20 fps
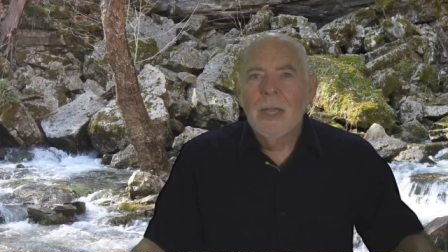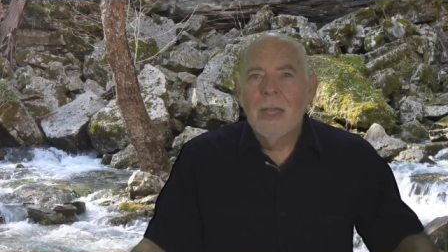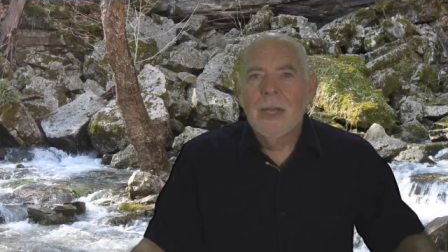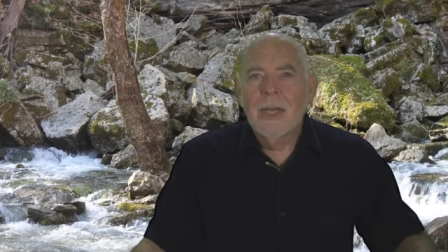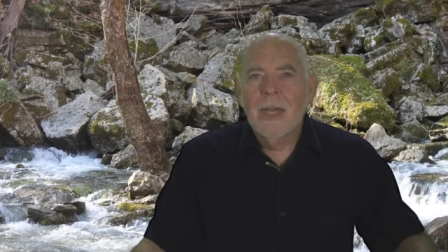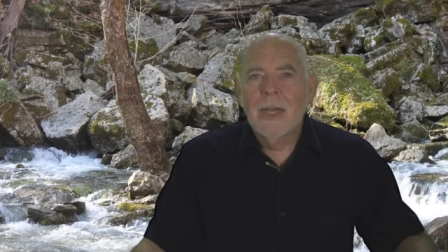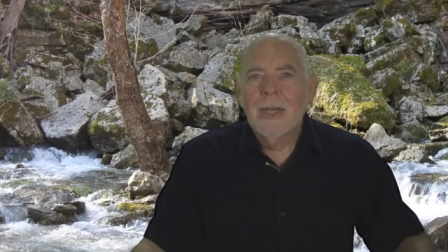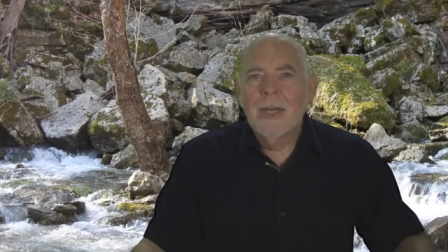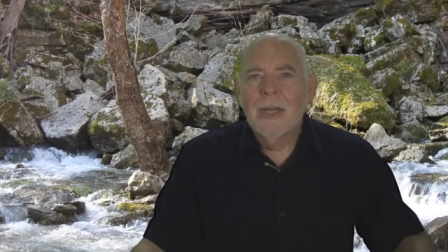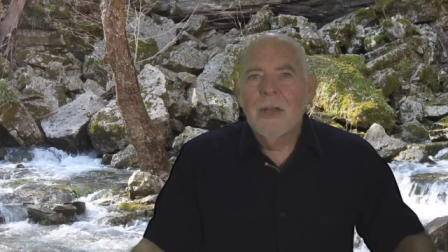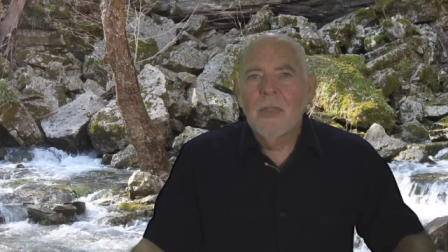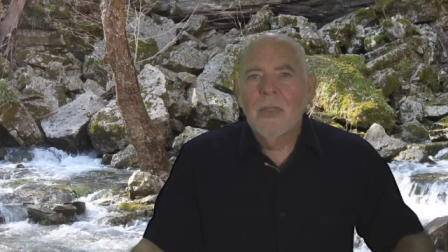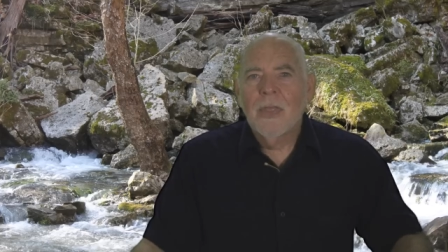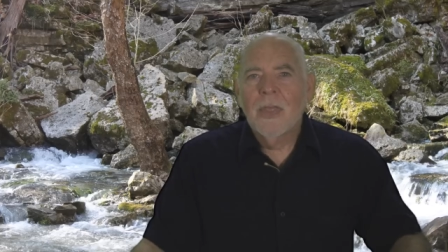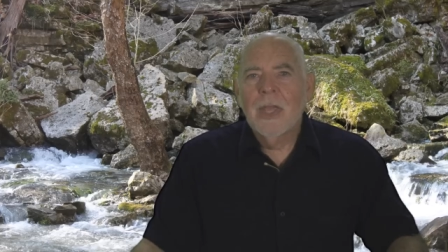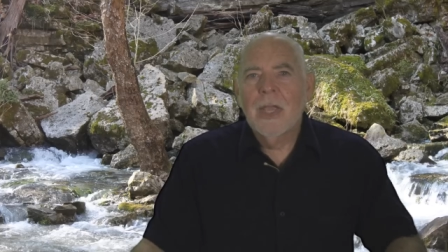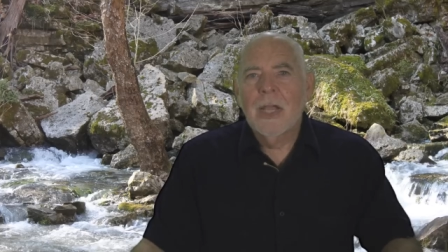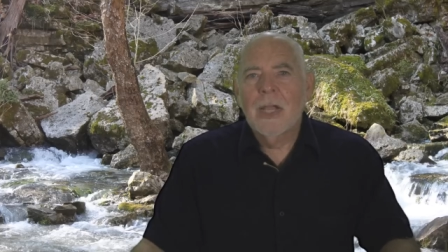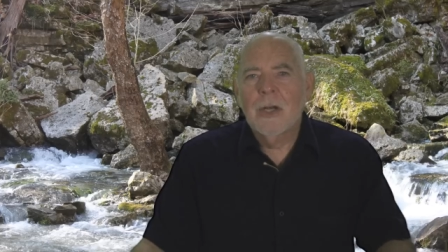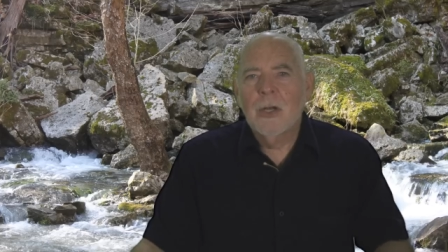And I didn't
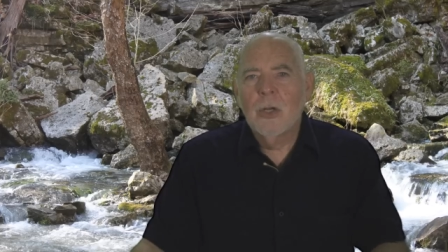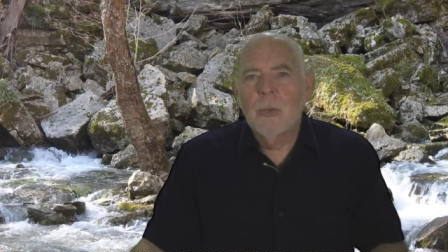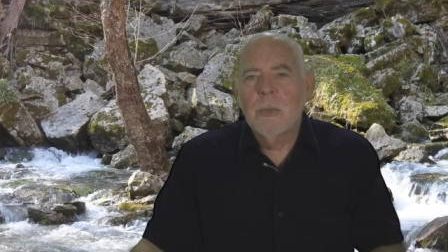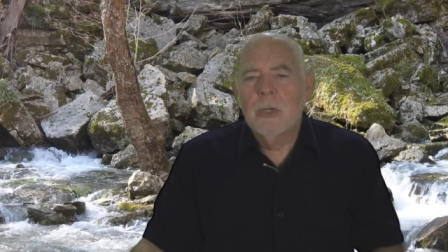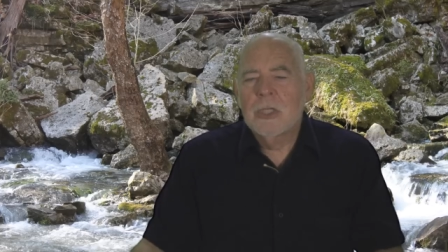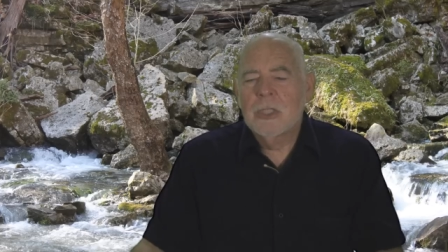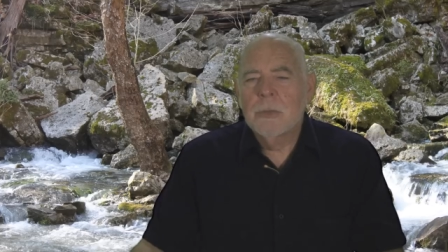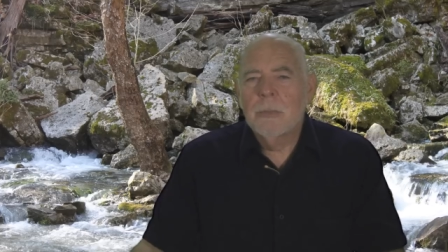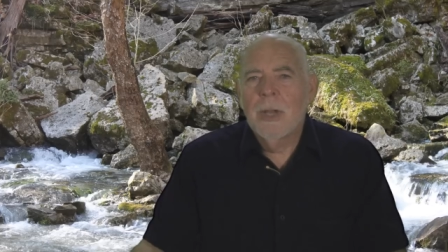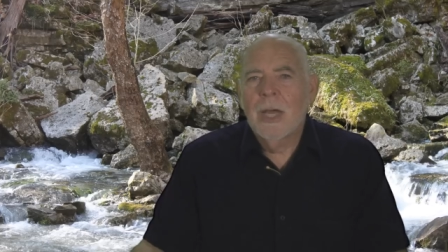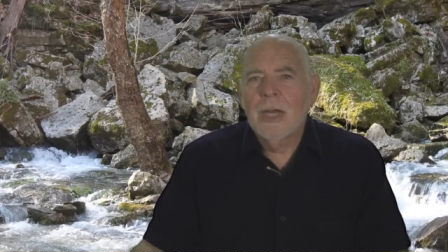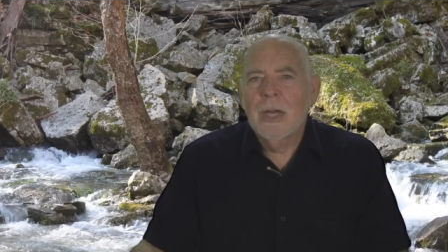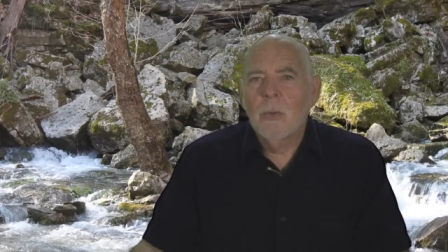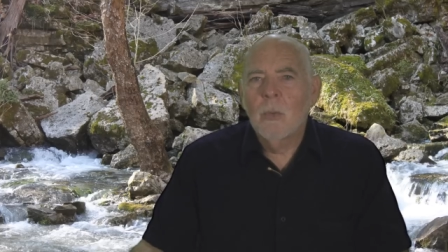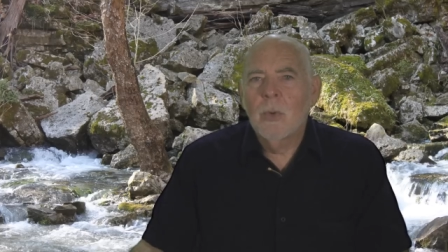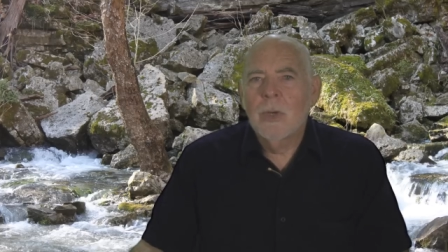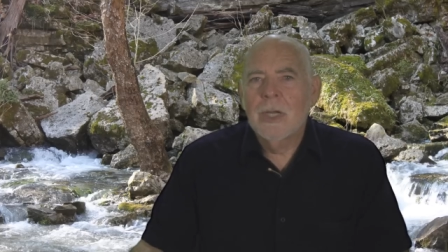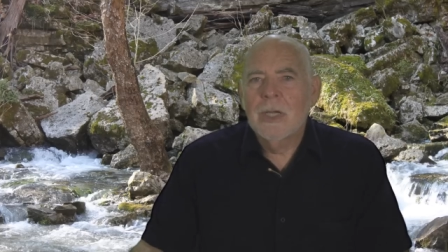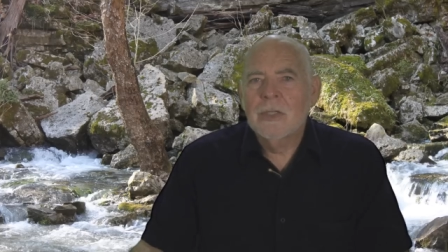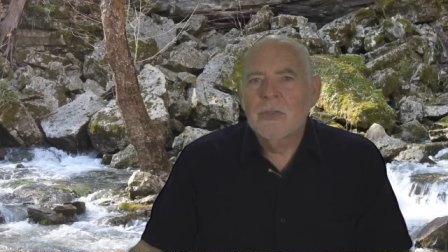think too much about it
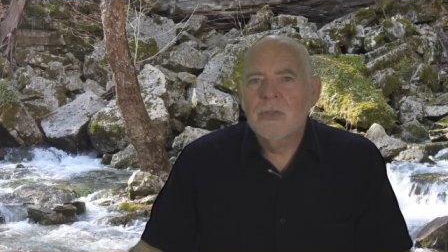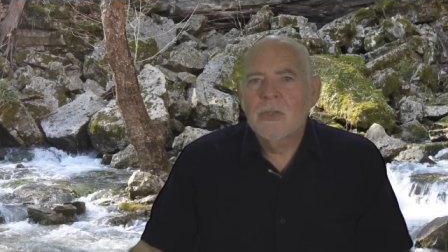when I